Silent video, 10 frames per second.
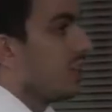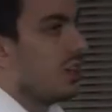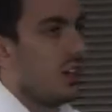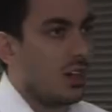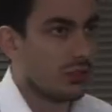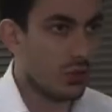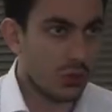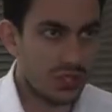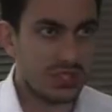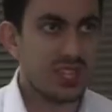of
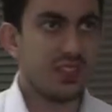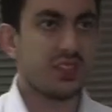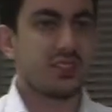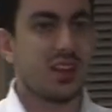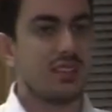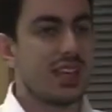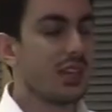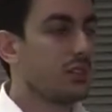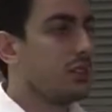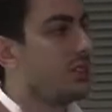course, synthesized
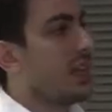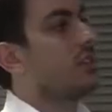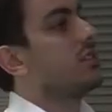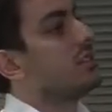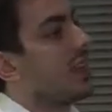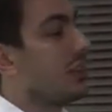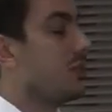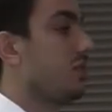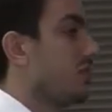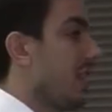thousands and thousands and
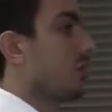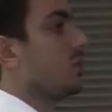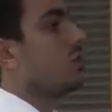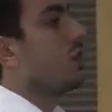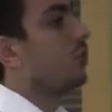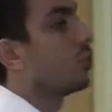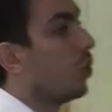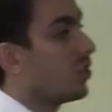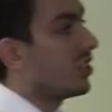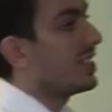thousands and thousands of
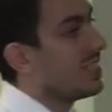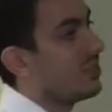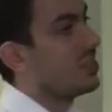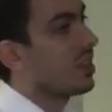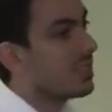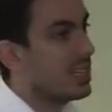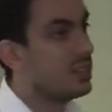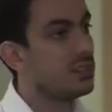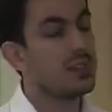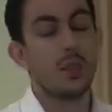quantitative
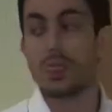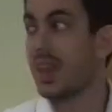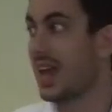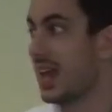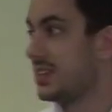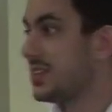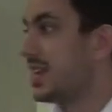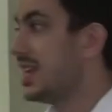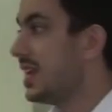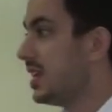studies, and
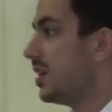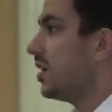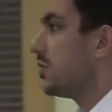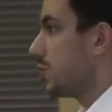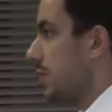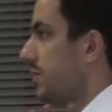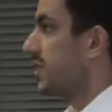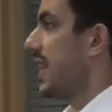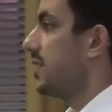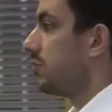he sort of
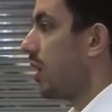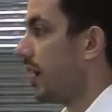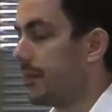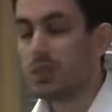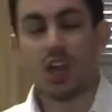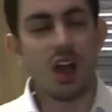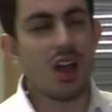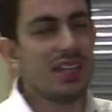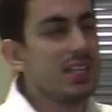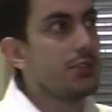said, right,
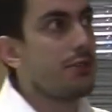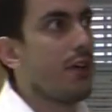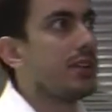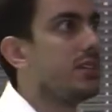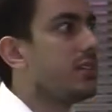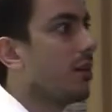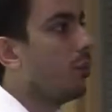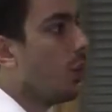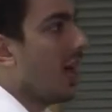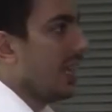I need to find
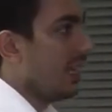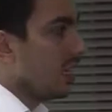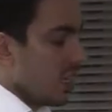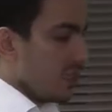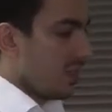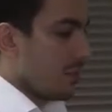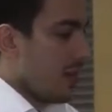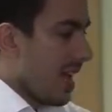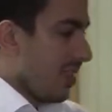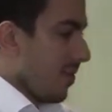some way to
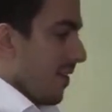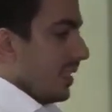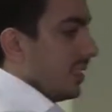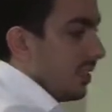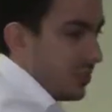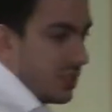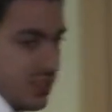compare the effectiveness